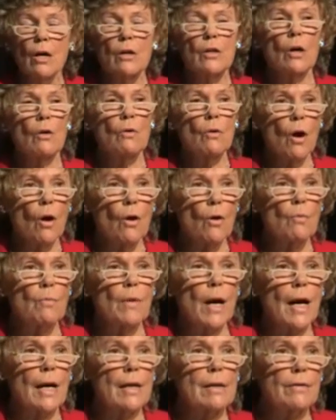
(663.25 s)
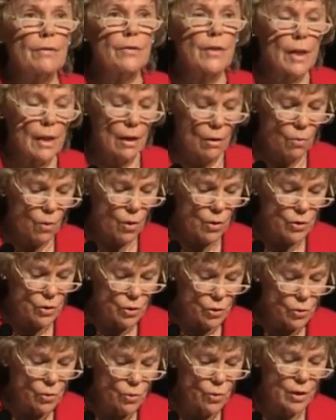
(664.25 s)
Go home and think what
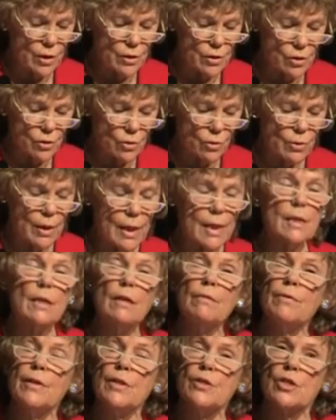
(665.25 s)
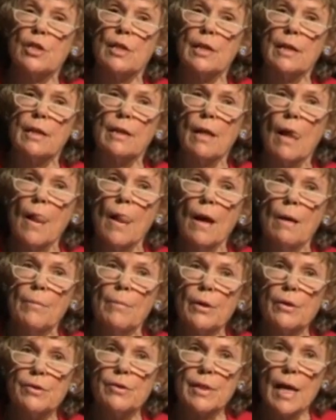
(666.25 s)
you can do individually,
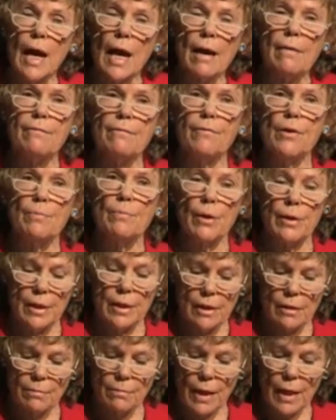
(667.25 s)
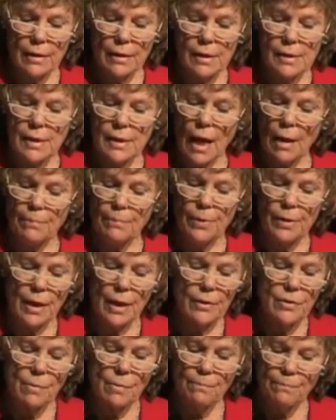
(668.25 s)
because everybody can make this happen.
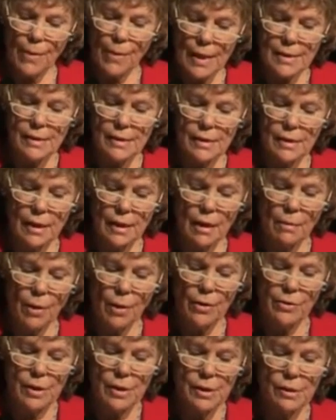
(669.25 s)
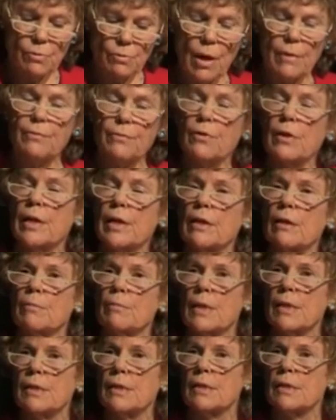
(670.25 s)
And the best thing about this referendum
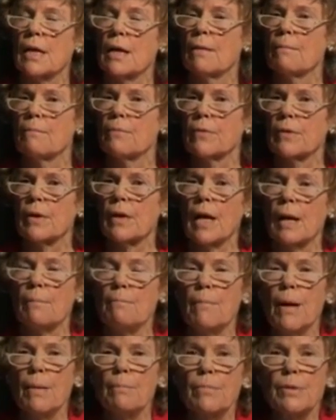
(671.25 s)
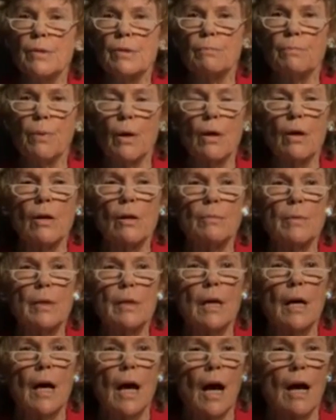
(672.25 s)
is that members of
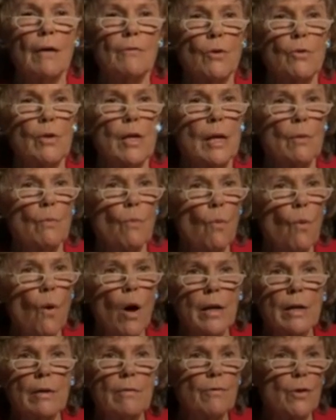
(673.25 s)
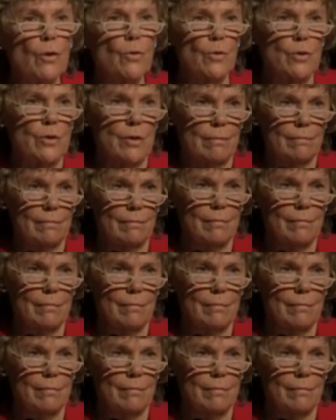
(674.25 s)
Parliament have only one vote.